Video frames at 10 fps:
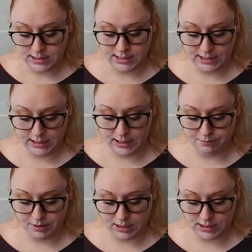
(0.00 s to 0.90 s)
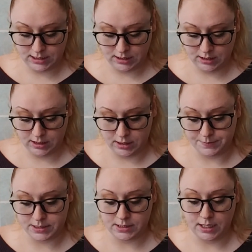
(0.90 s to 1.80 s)
TBT, and
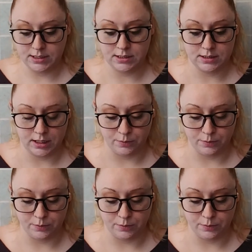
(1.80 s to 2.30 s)
Obsessed.